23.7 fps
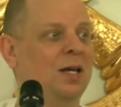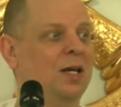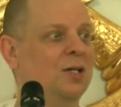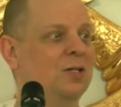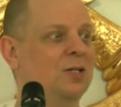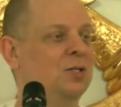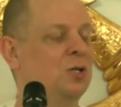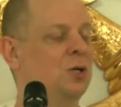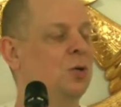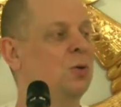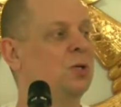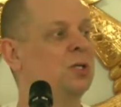
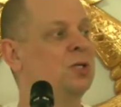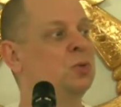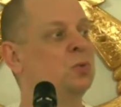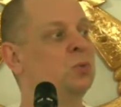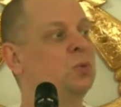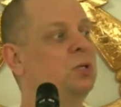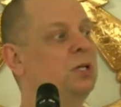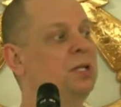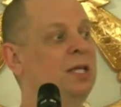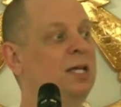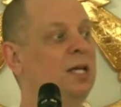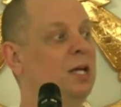So it's
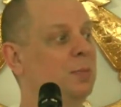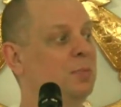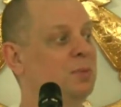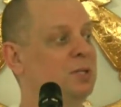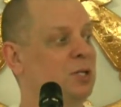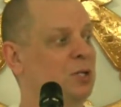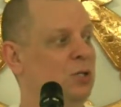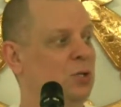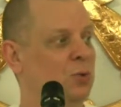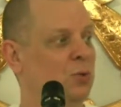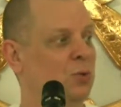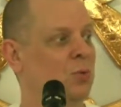really up to
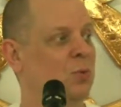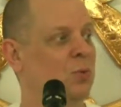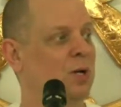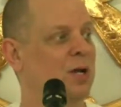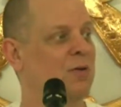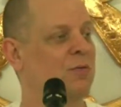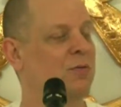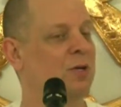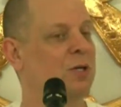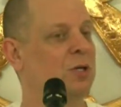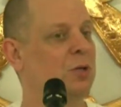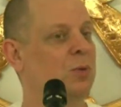you,
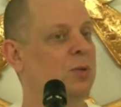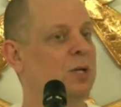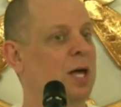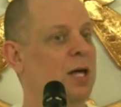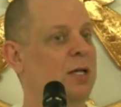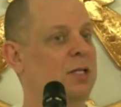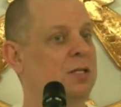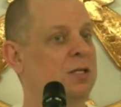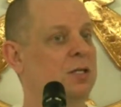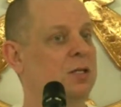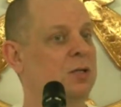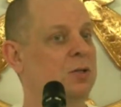whatever you would
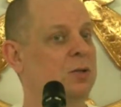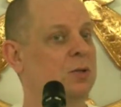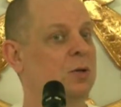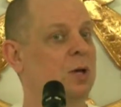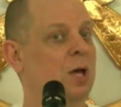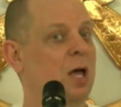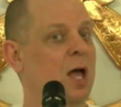like to do.